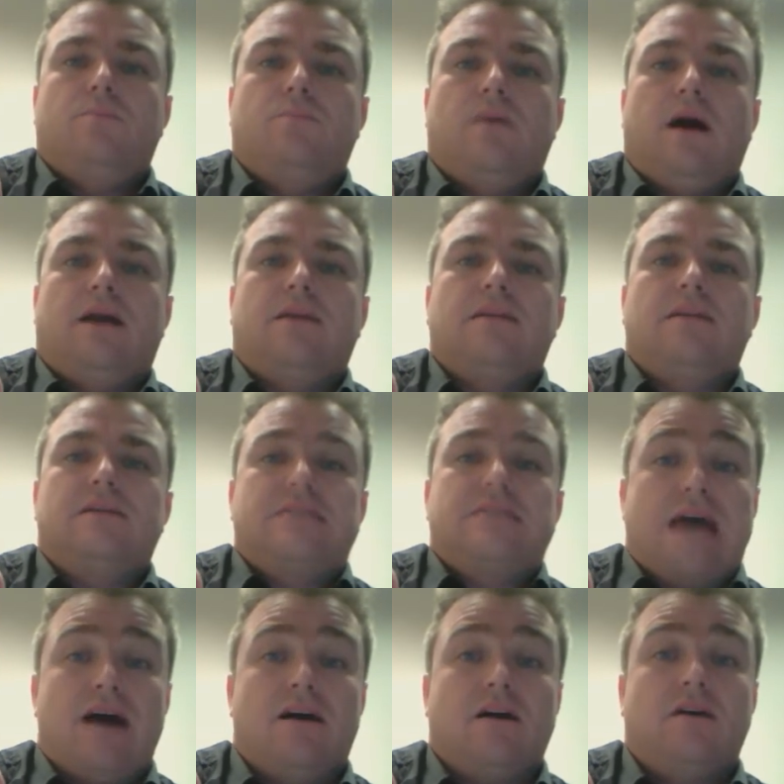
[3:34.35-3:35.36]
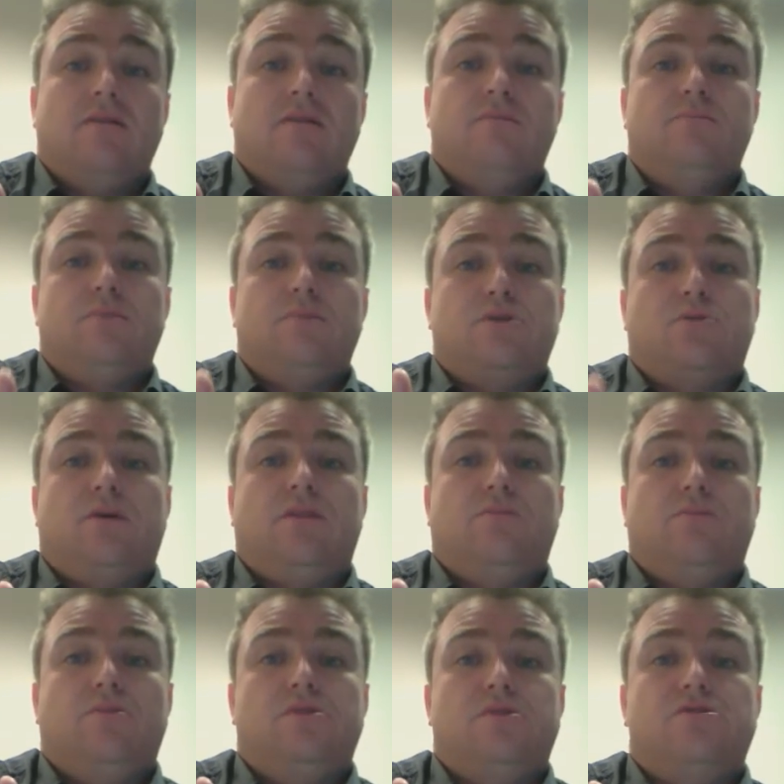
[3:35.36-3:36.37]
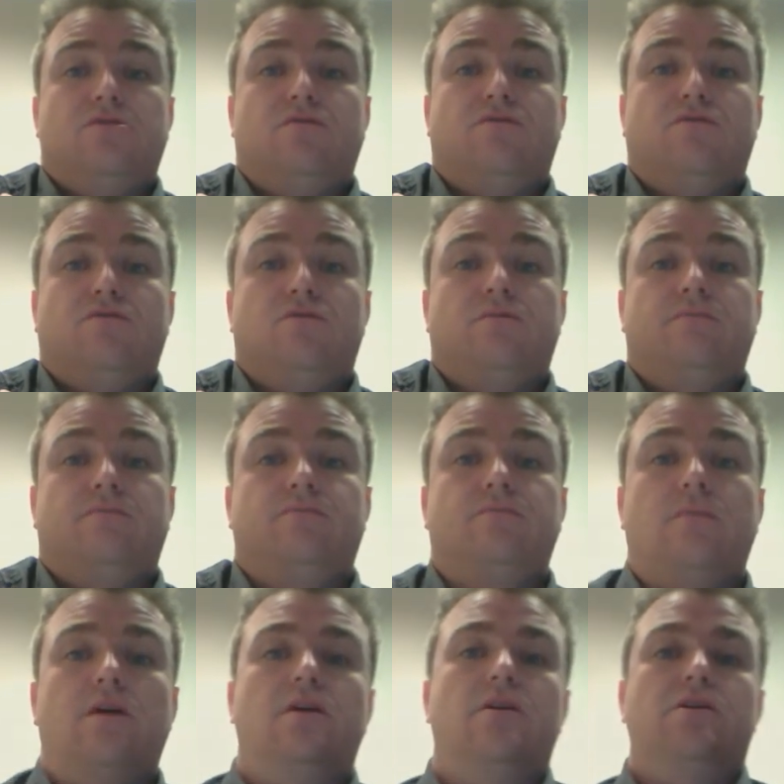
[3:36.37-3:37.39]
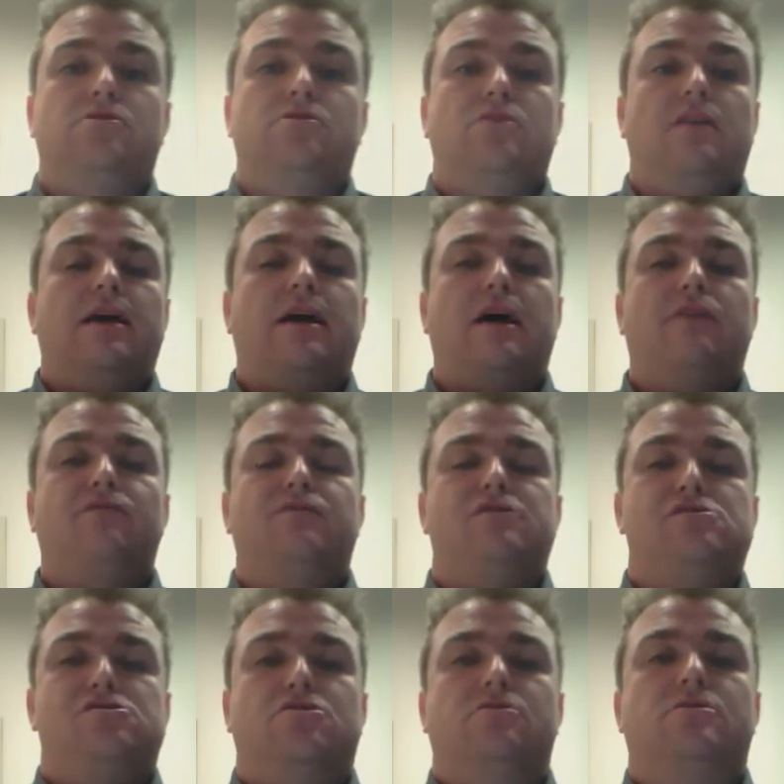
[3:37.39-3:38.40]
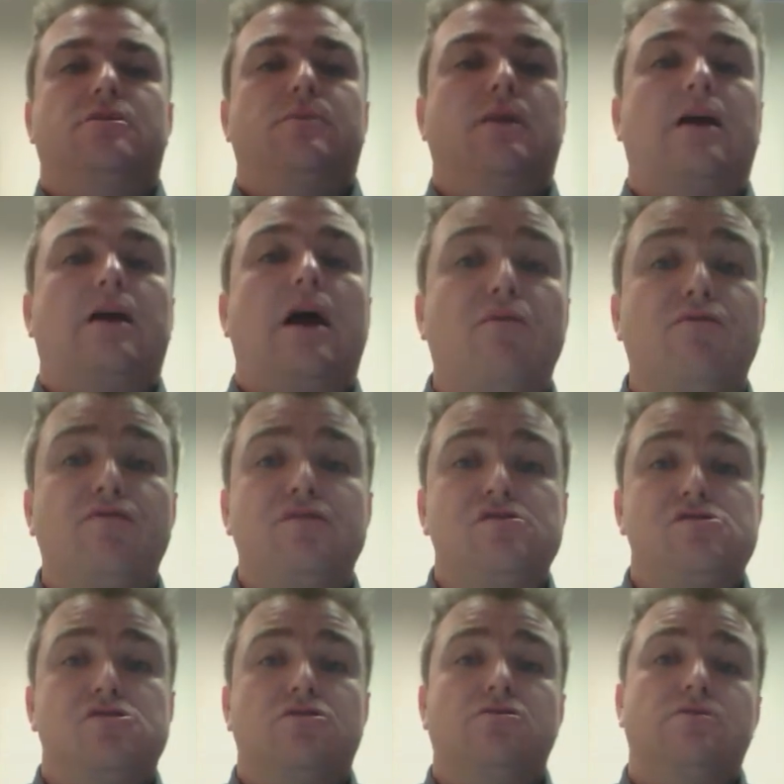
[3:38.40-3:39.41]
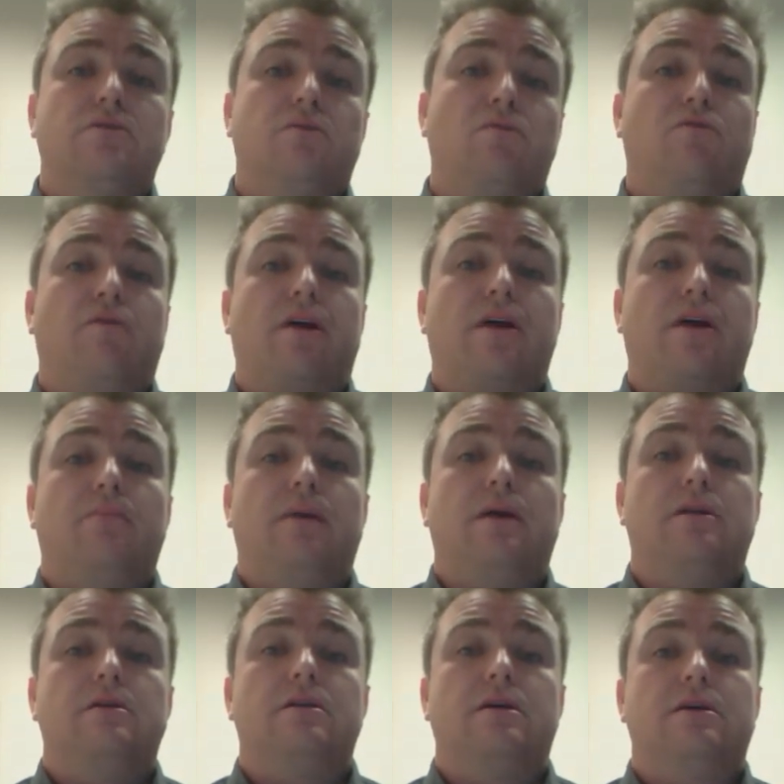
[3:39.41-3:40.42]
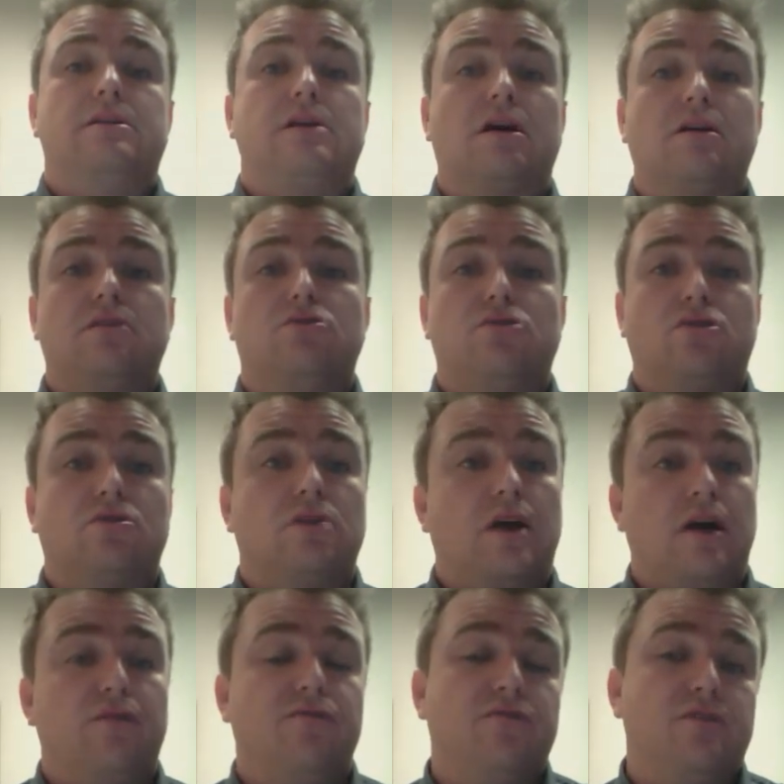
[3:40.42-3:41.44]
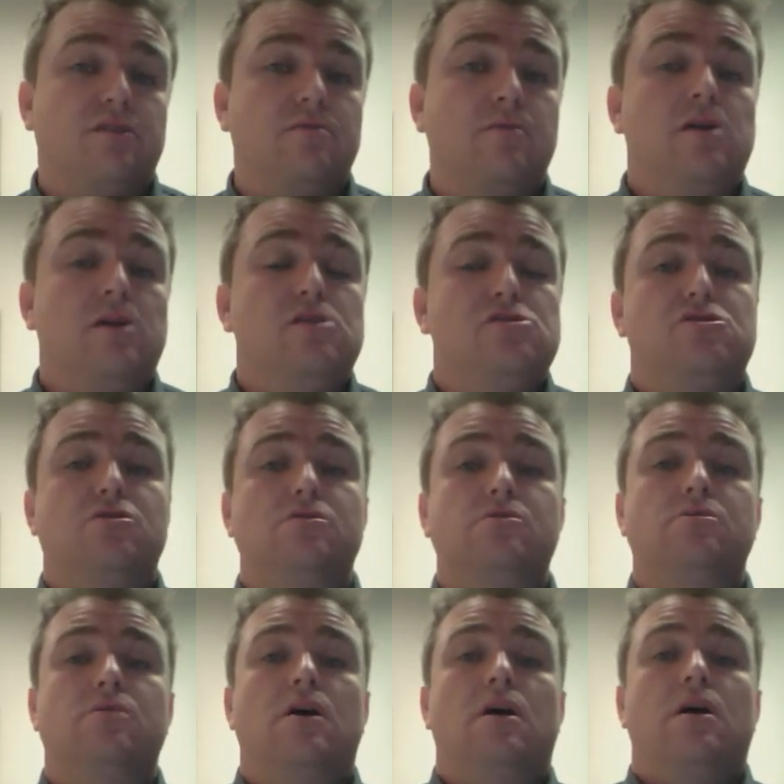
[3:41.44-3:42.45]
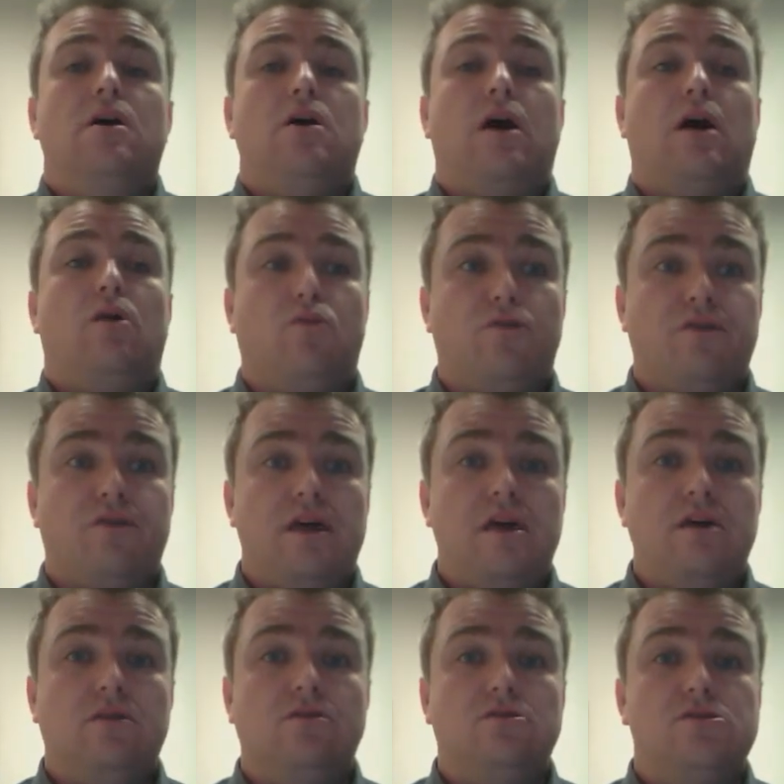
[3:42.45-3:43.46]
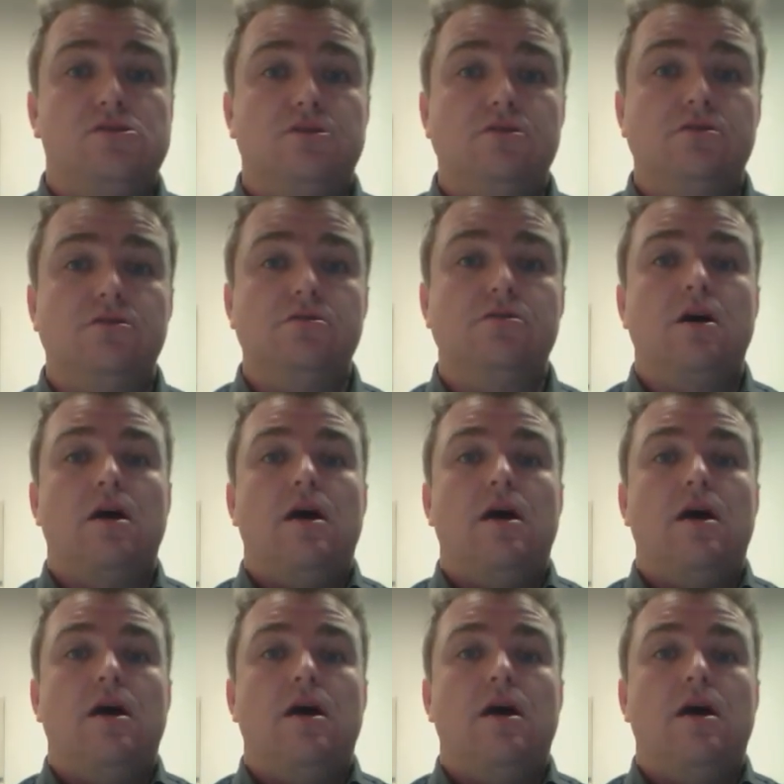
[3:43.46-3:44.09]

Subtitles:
under the tongue between the bridge of the foot. So they're comfort shoes. Some of the comfort shoes that we recommend are Dr. Comfort shoes, Orthaheel shoes,